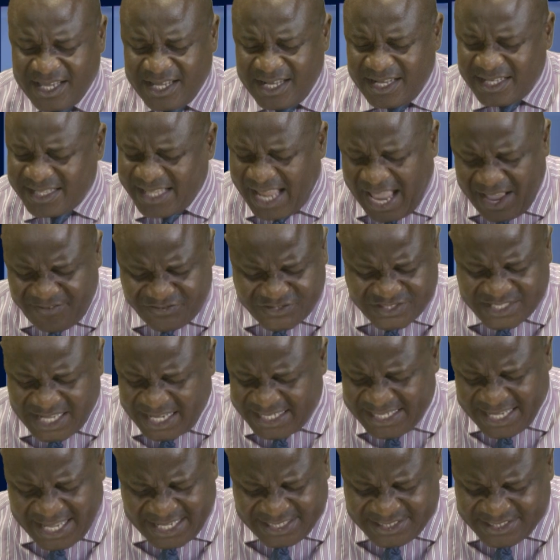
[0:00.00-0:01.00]
Life
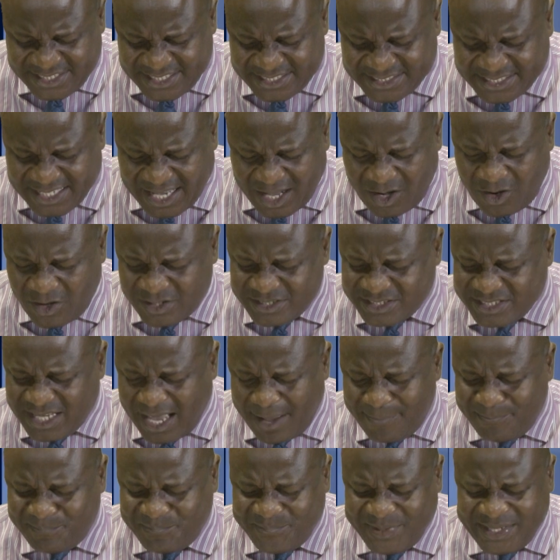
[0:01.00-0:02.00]
challenges are your
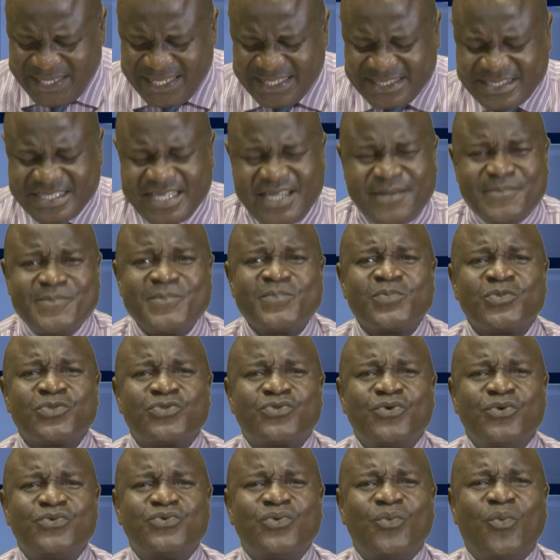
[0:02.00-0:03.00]
ability
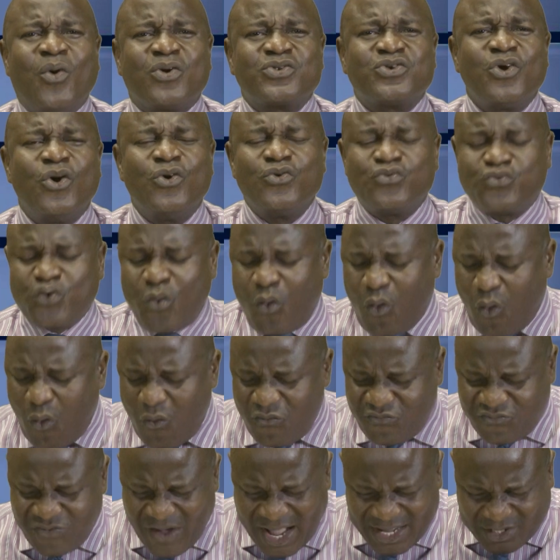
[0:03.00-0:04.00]
to do what? To
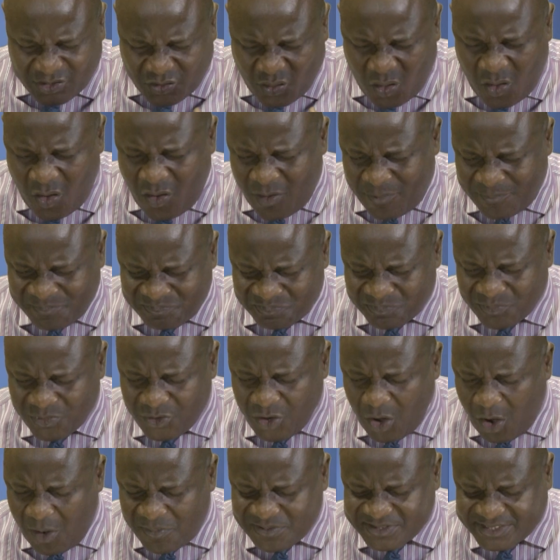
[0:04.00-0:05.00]
overcome
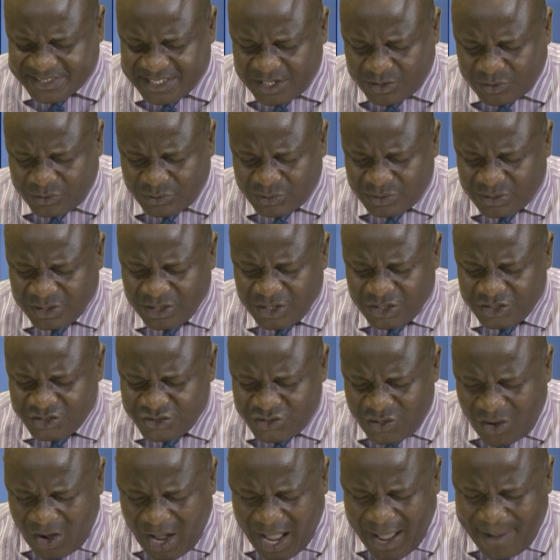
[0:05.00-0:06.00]
obstacle.
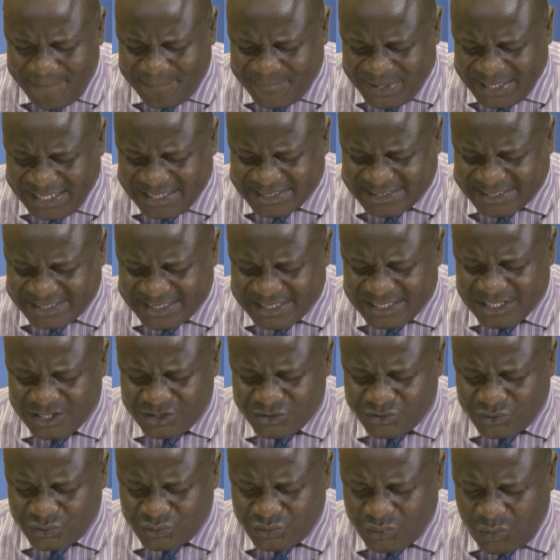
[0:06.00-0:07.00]
Your ability
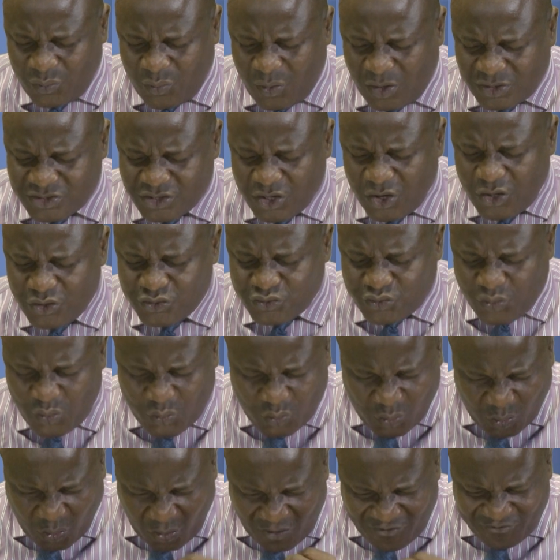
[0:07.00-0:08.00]
to do what? To
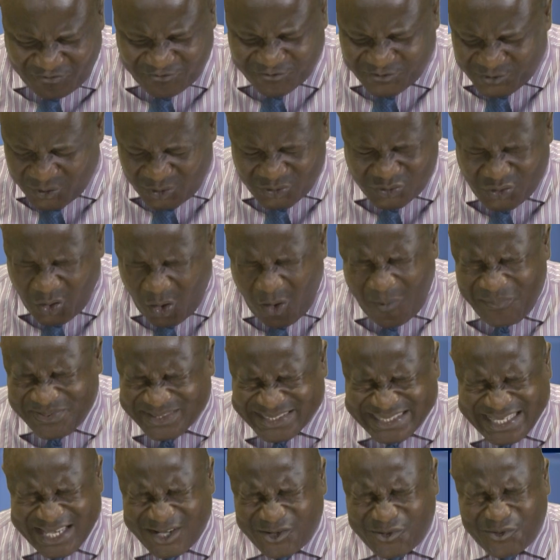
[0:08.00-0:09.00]
confront
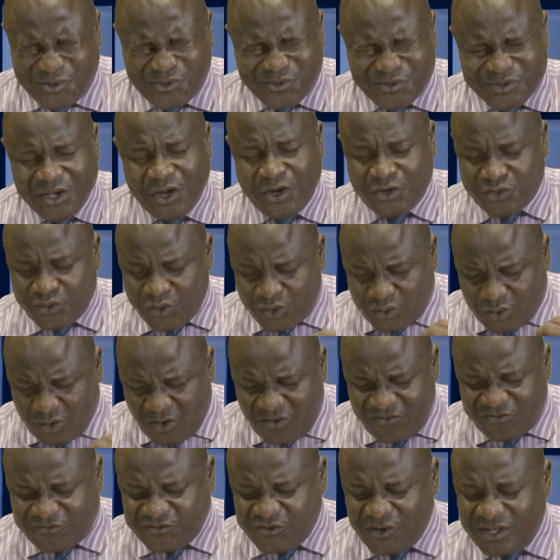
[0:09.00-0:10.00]
obstacle, to
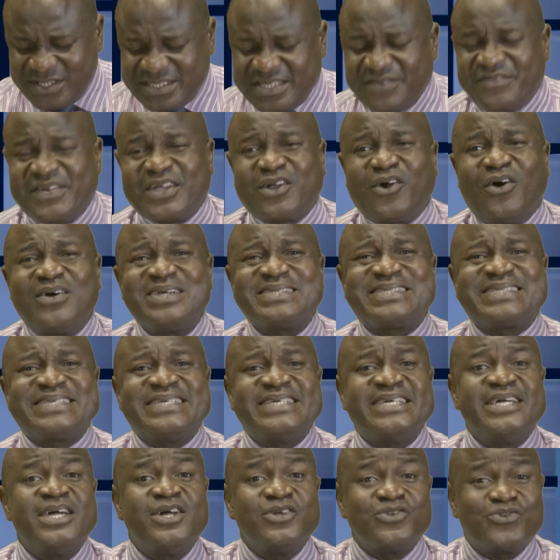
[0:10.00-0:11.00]
confront
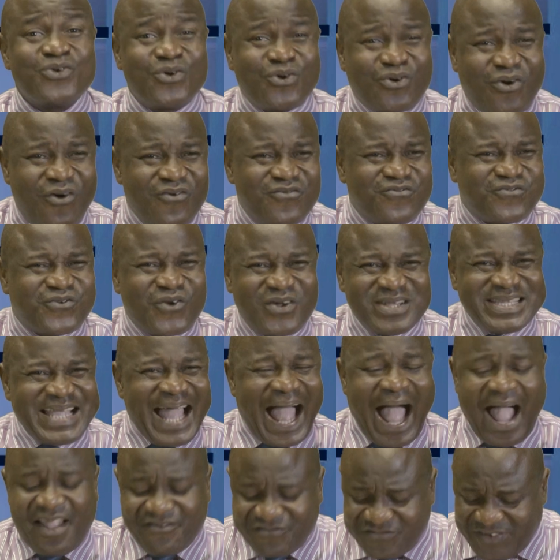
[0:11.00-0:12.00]
difficulty, to confront
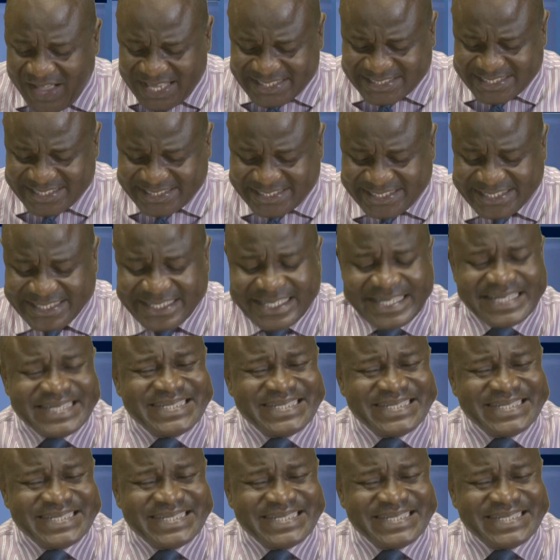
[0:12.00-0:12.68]
adversity